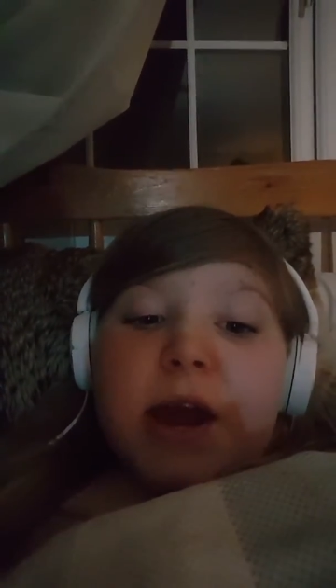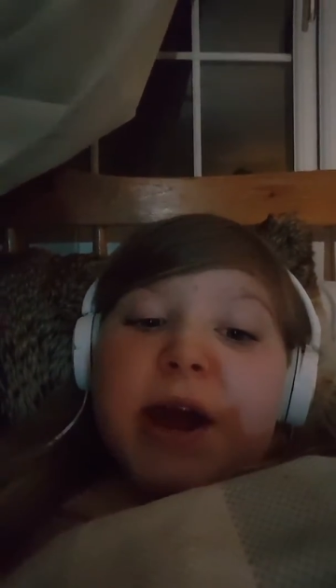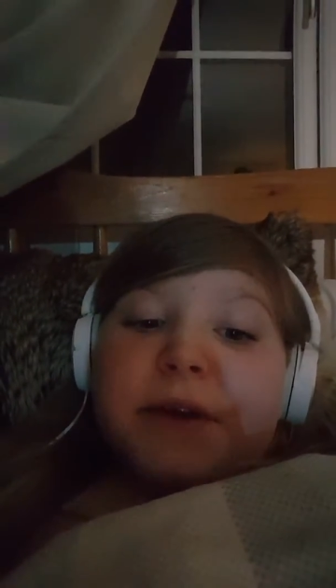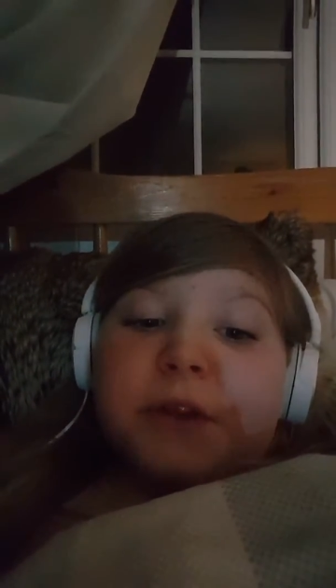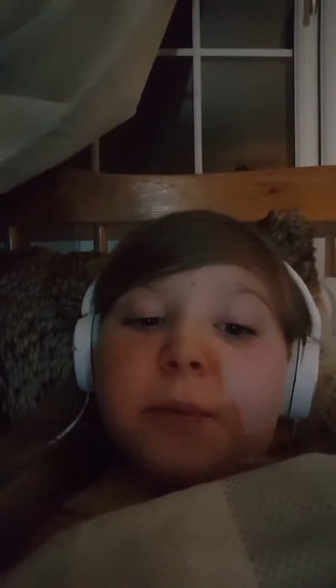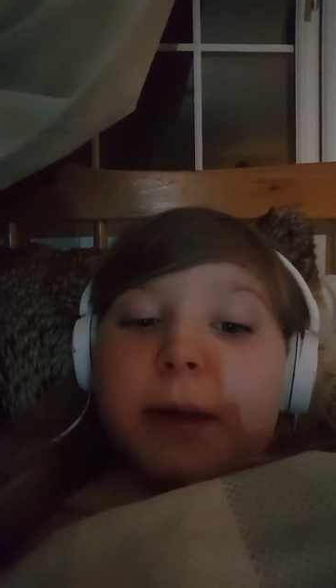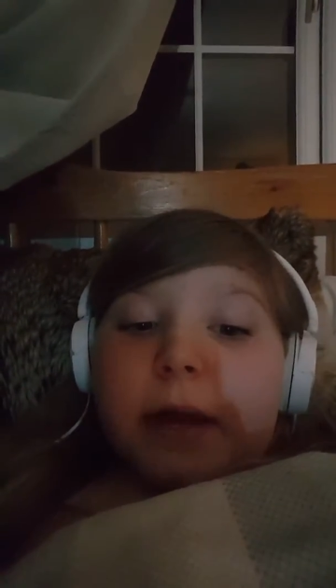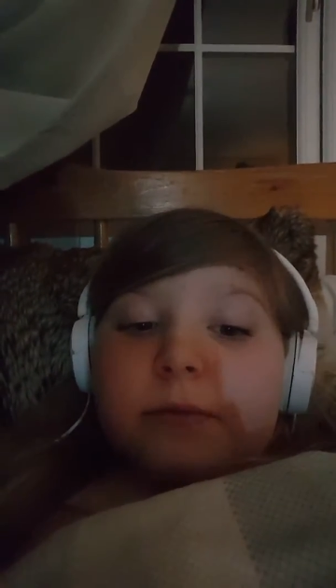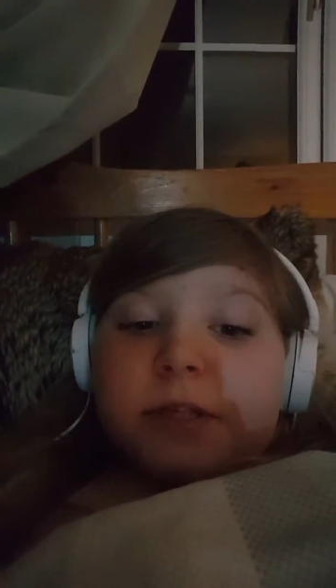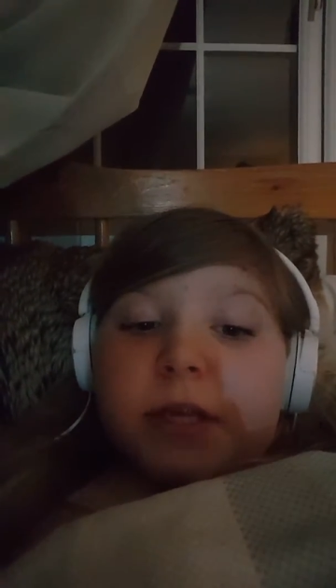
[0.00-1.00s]
And they'll be
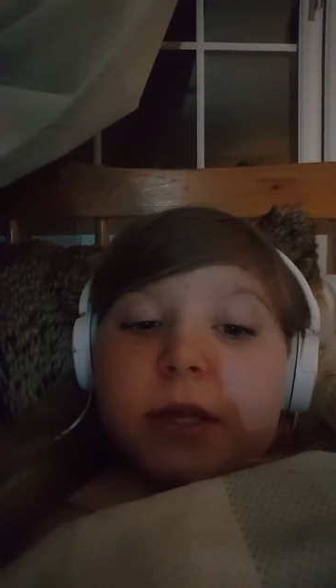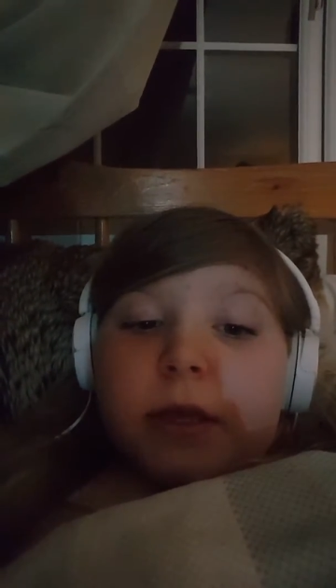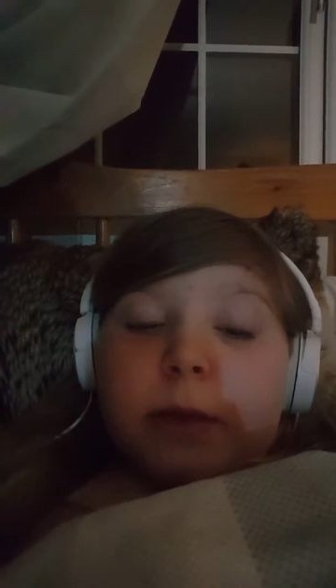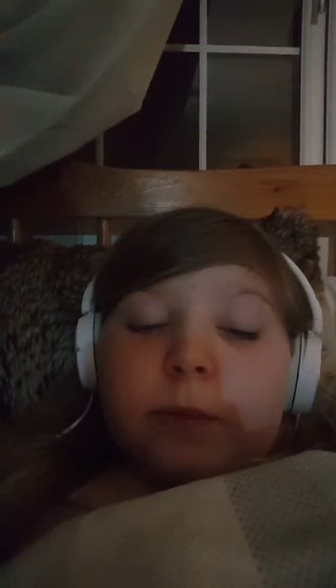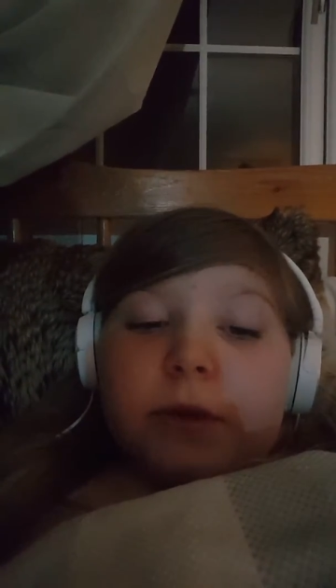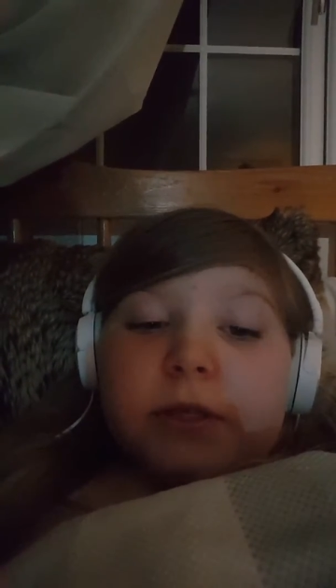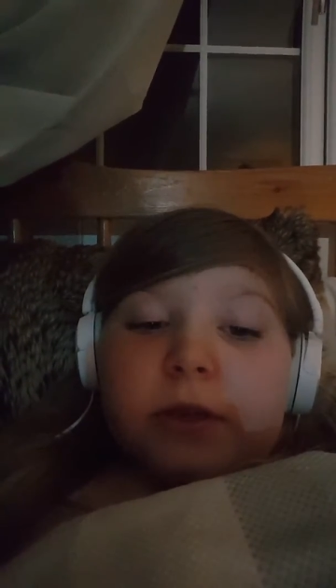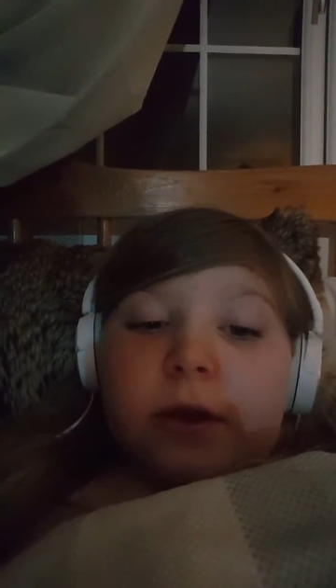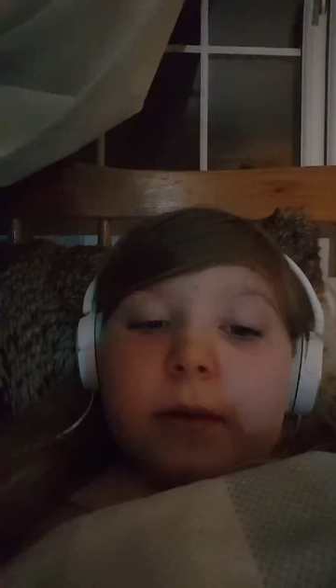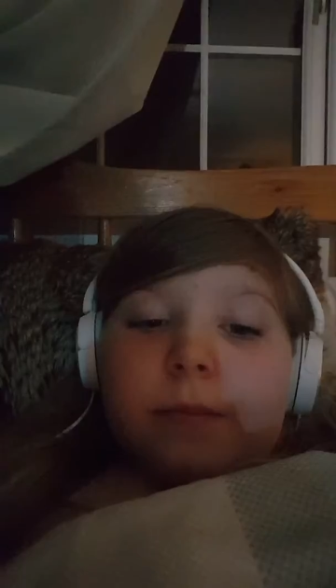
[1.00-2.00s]
able to see what it's
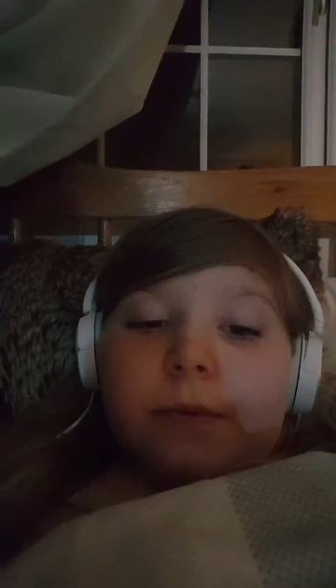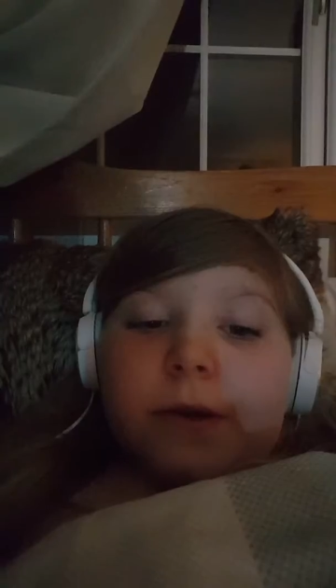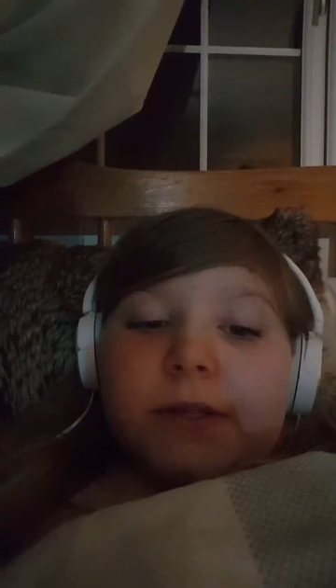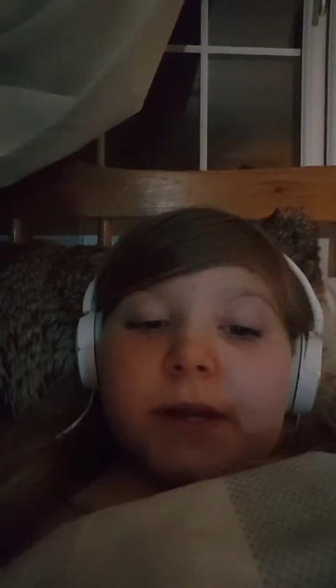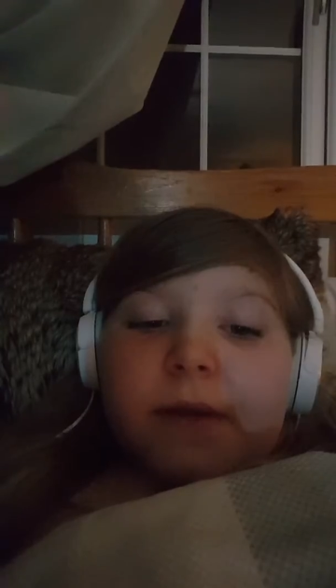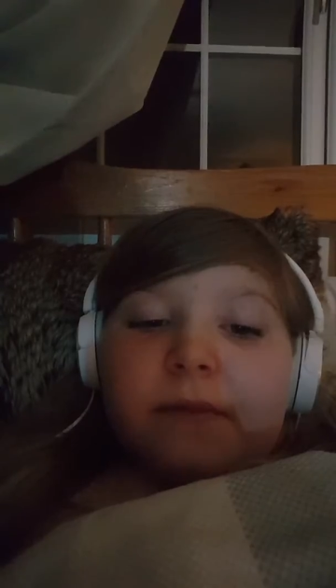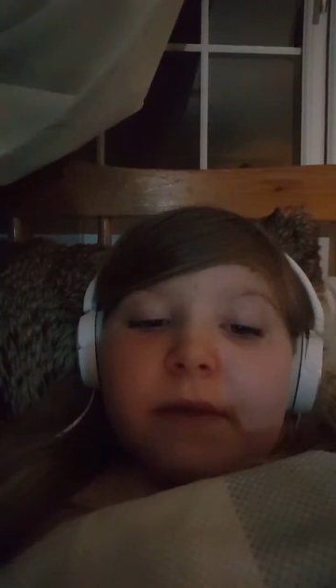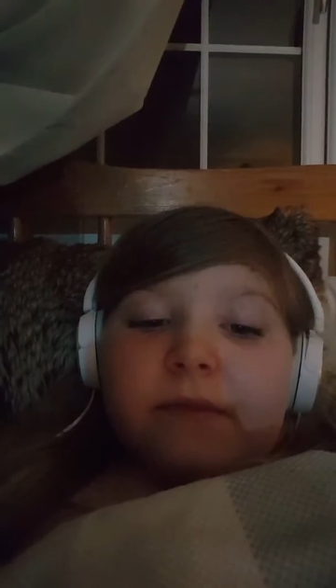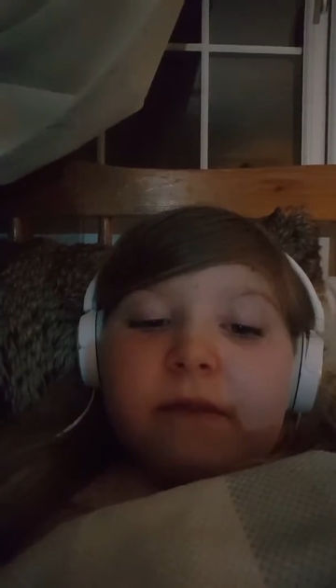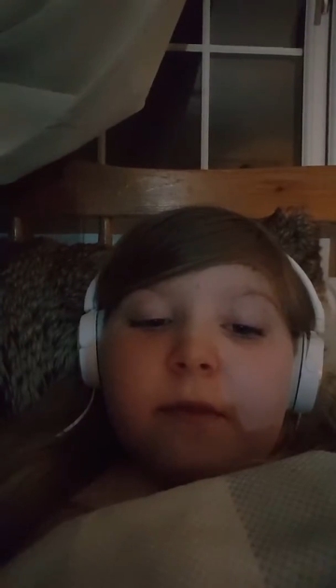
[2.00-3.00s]
like in Brighton if
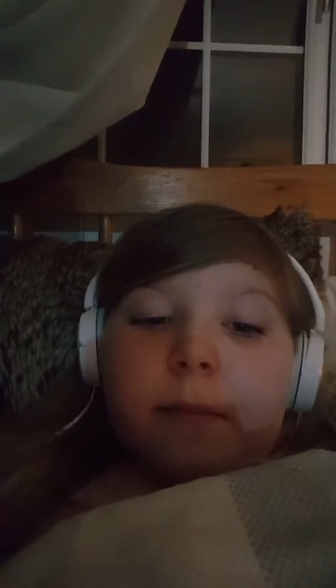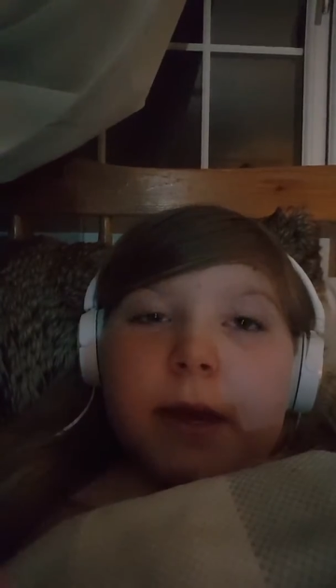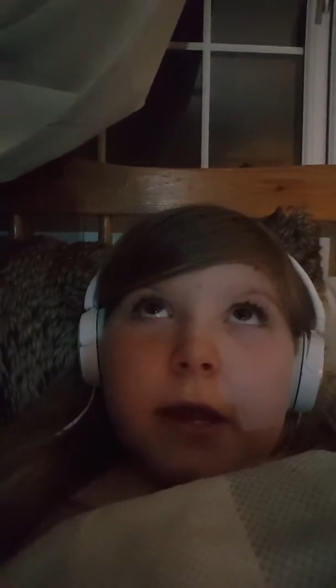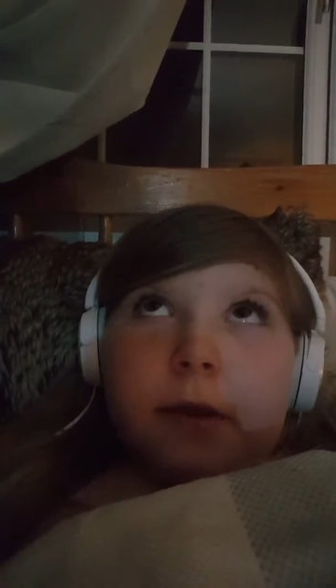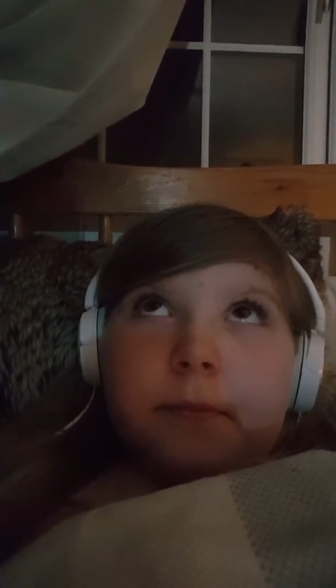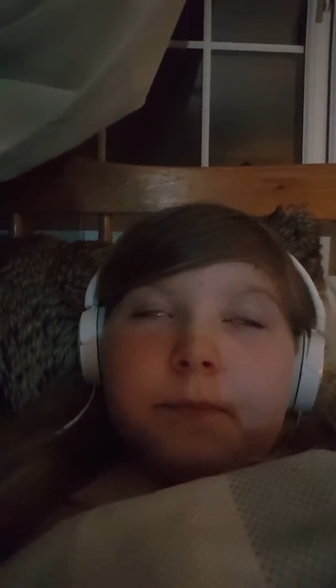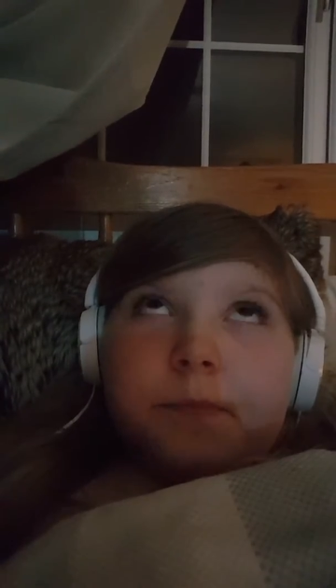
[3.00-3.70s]
they've never been.